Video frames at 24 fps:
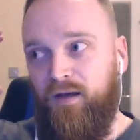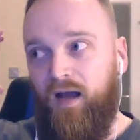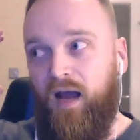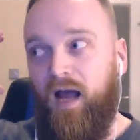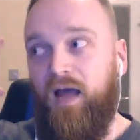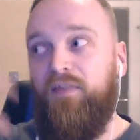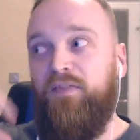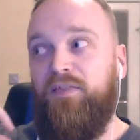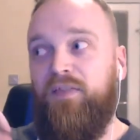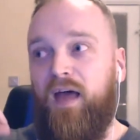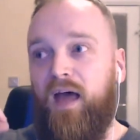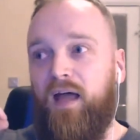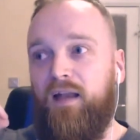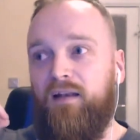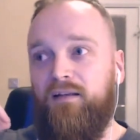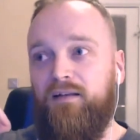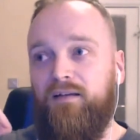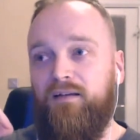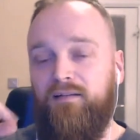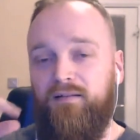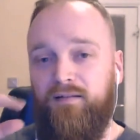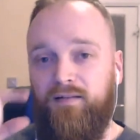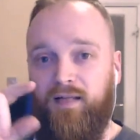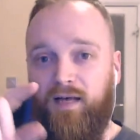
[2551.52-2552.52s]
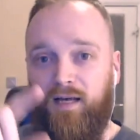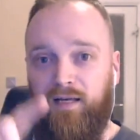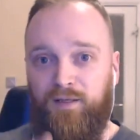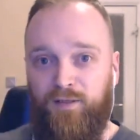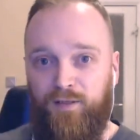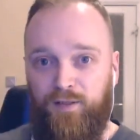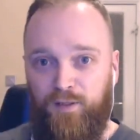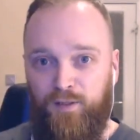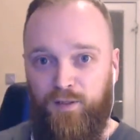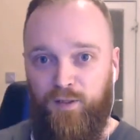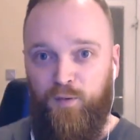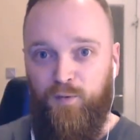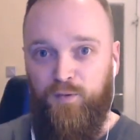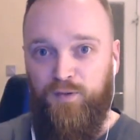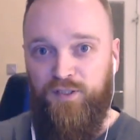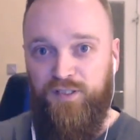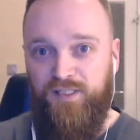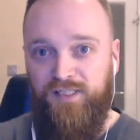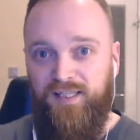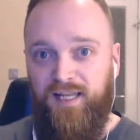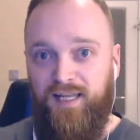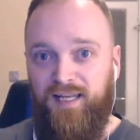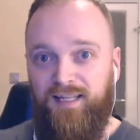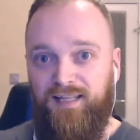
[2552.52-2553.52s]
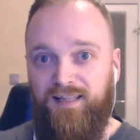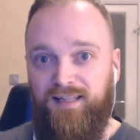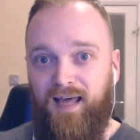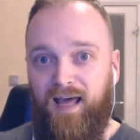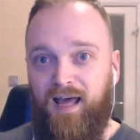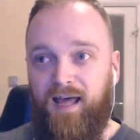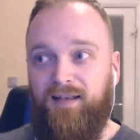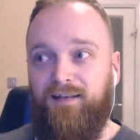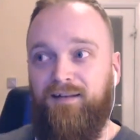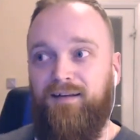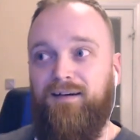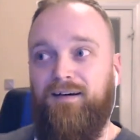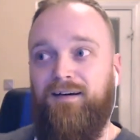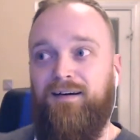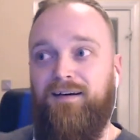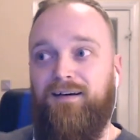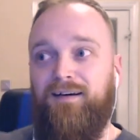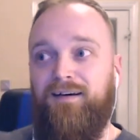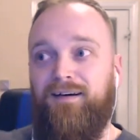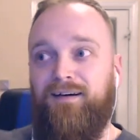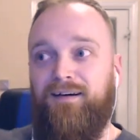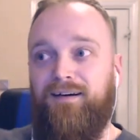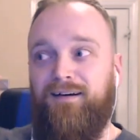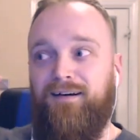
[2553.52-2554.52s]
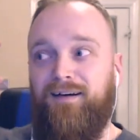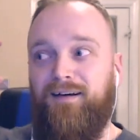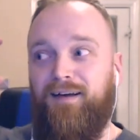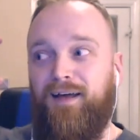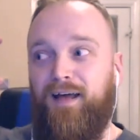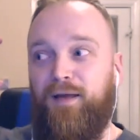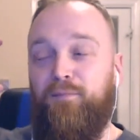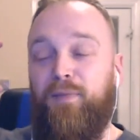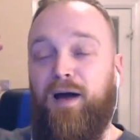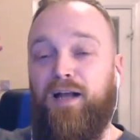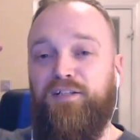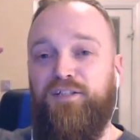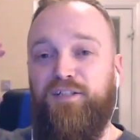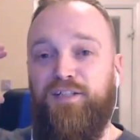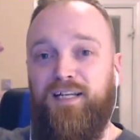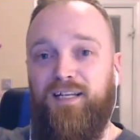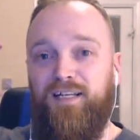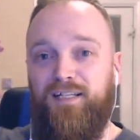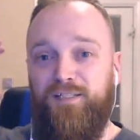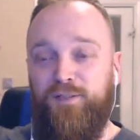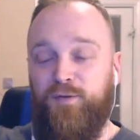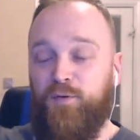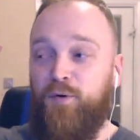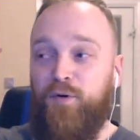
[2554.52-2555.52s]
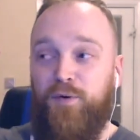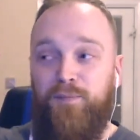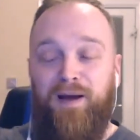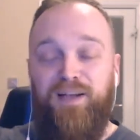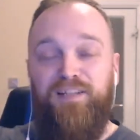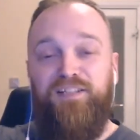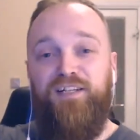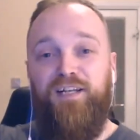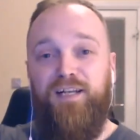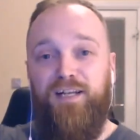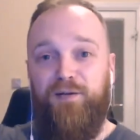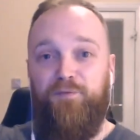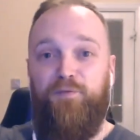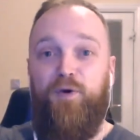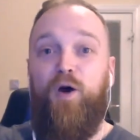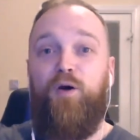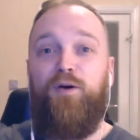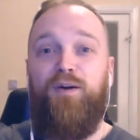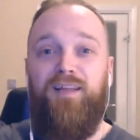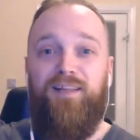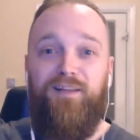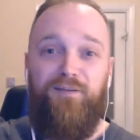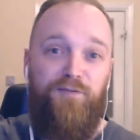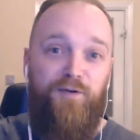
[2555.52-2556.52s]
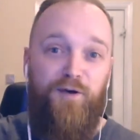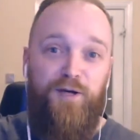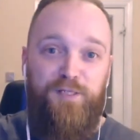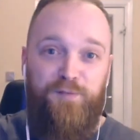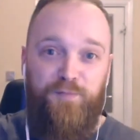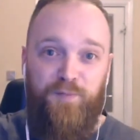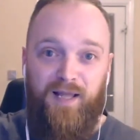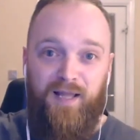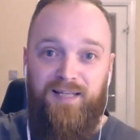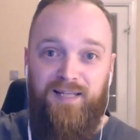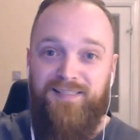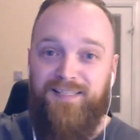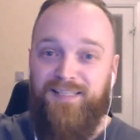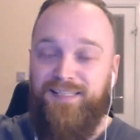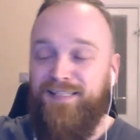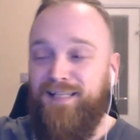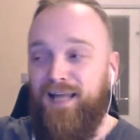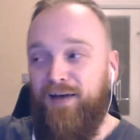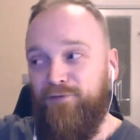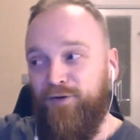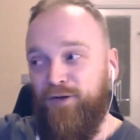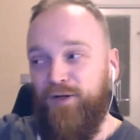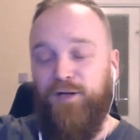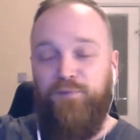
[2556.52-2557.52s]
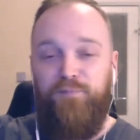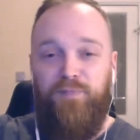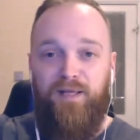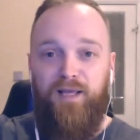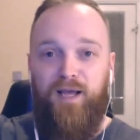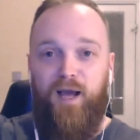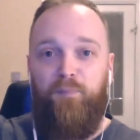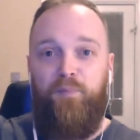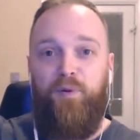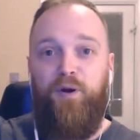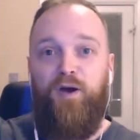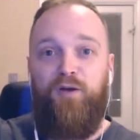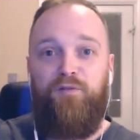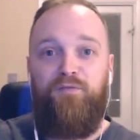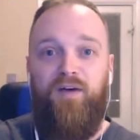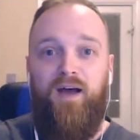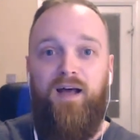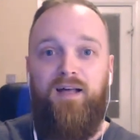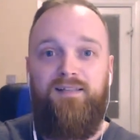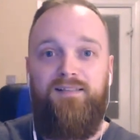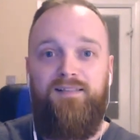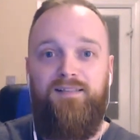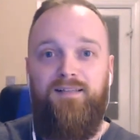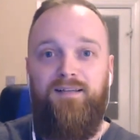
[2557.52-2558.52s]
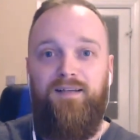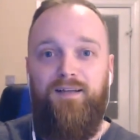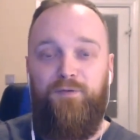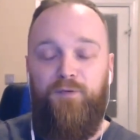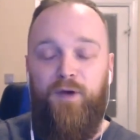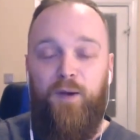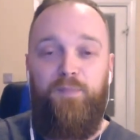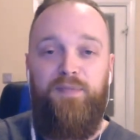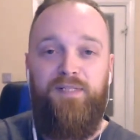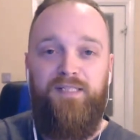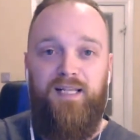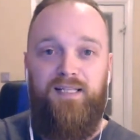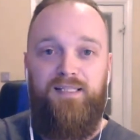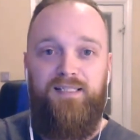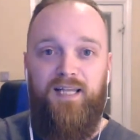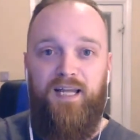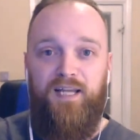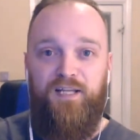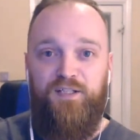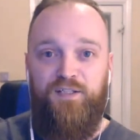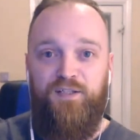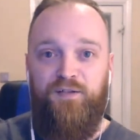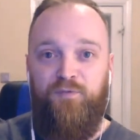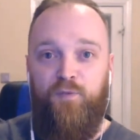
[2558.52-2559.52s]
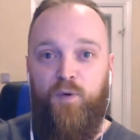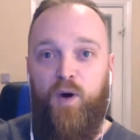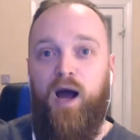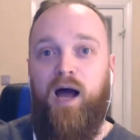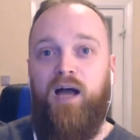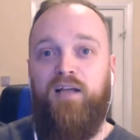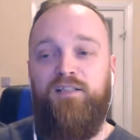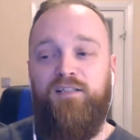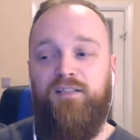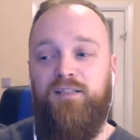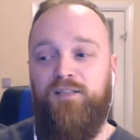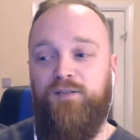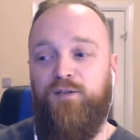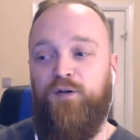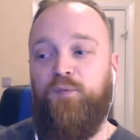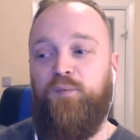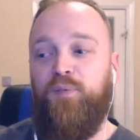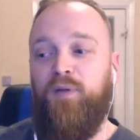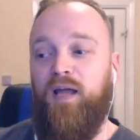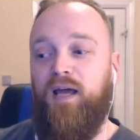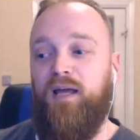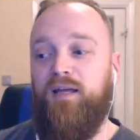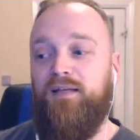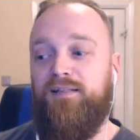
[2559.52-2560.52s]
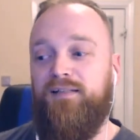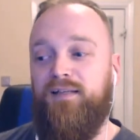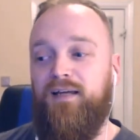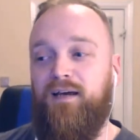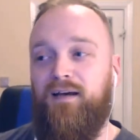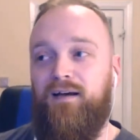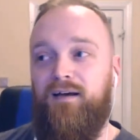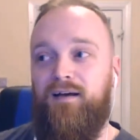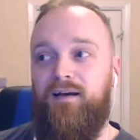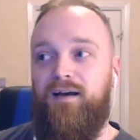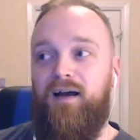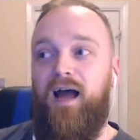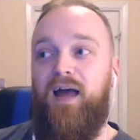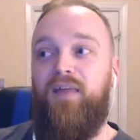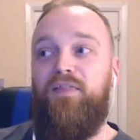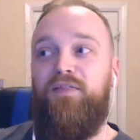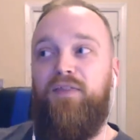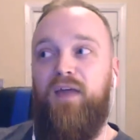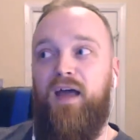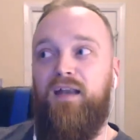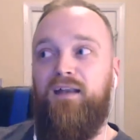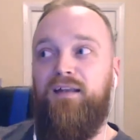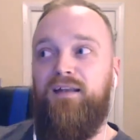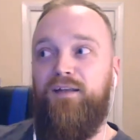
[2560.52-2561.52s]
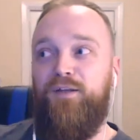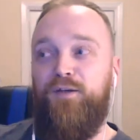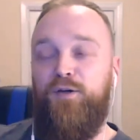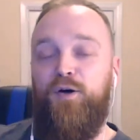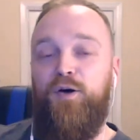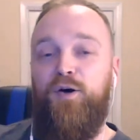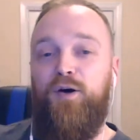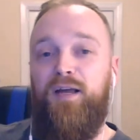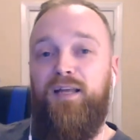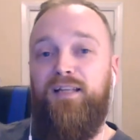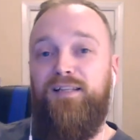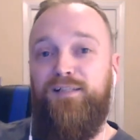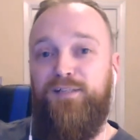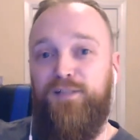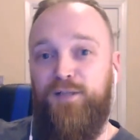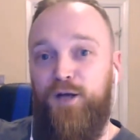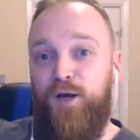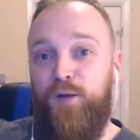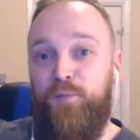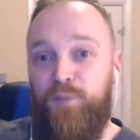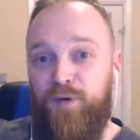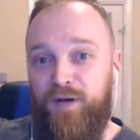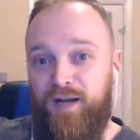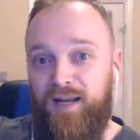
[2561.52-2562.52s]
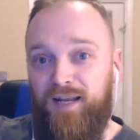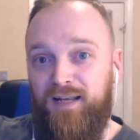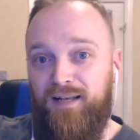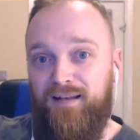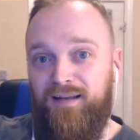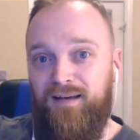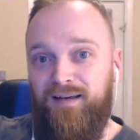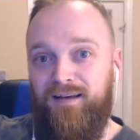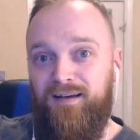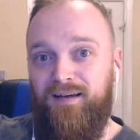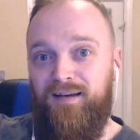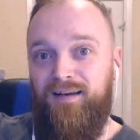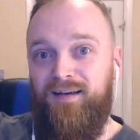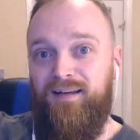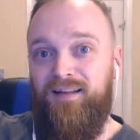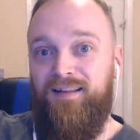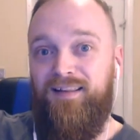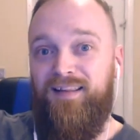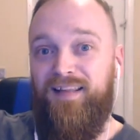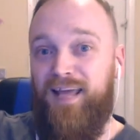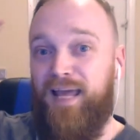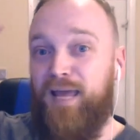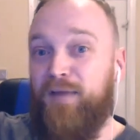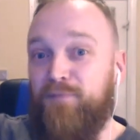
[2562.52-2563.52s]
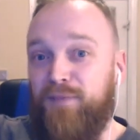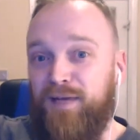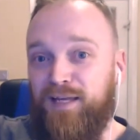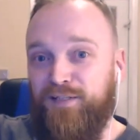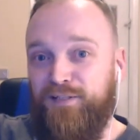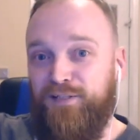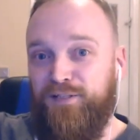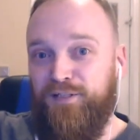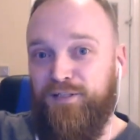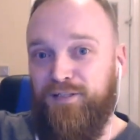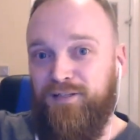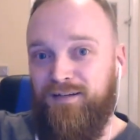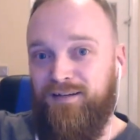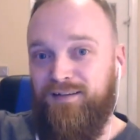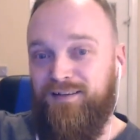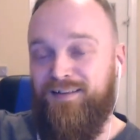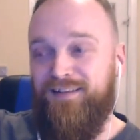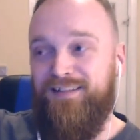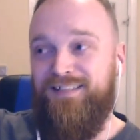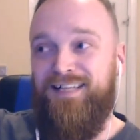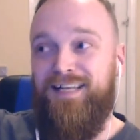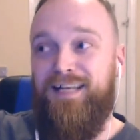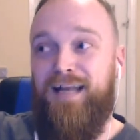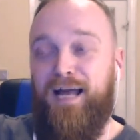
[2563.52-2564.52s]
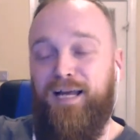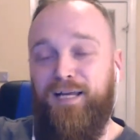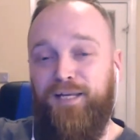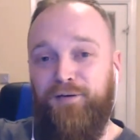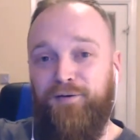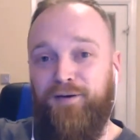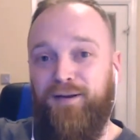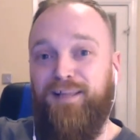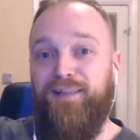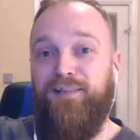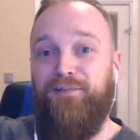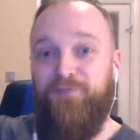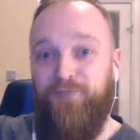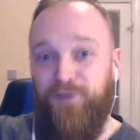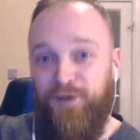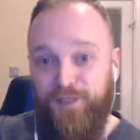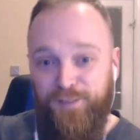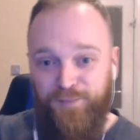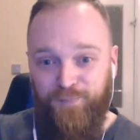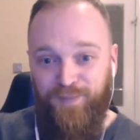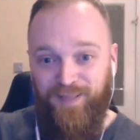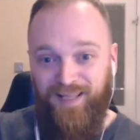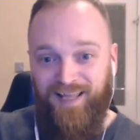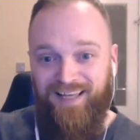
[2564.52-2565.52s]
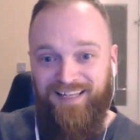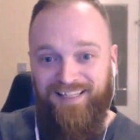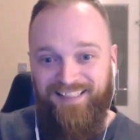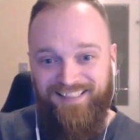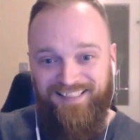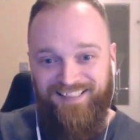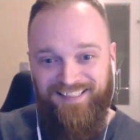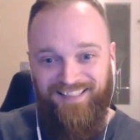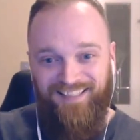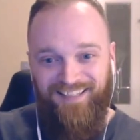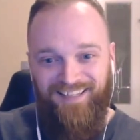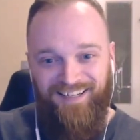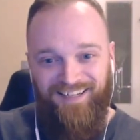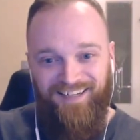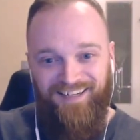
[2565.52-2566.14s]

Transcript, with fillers: and then, like you were just saying, then imagining. So we're imagining it wrong in the first place. It's never going to be a perfect representation of what actually took place, and then you're interpreting the image that's inaccurate in the first place,